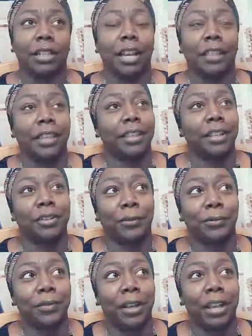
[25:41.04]
I think there's a
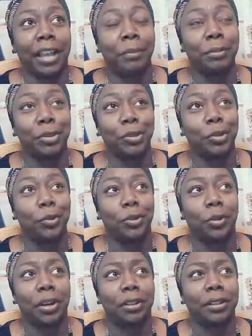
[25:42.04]
episode
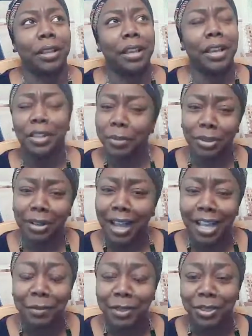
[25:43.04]
on the Bill
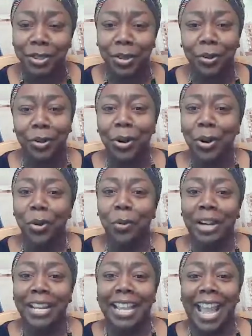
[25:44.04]
Cosby Show
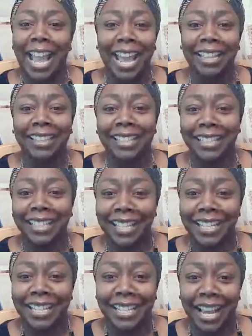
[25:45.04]
where he had the
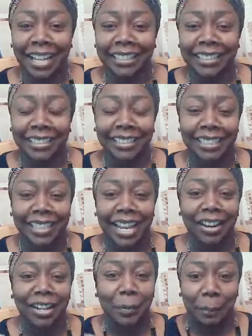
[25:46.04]
kids actually sit
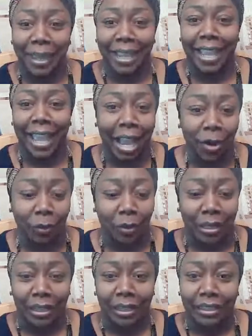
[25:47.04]
down and make out,
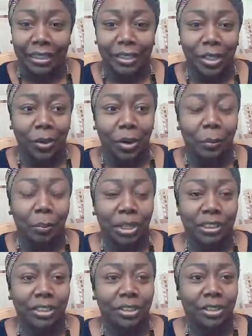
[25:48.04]
a
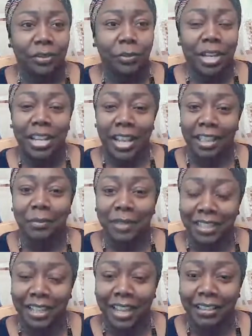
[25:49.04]
budget where he had them
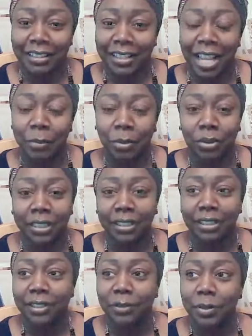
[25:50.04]
sitting at the table, and
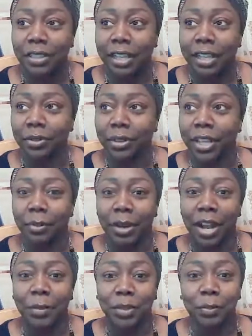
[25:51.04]
Cliff was like, okay, well,
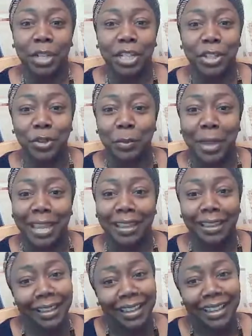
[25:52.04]
how much money do you make?
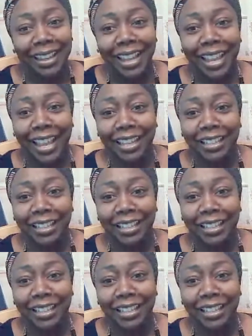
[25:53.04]
And,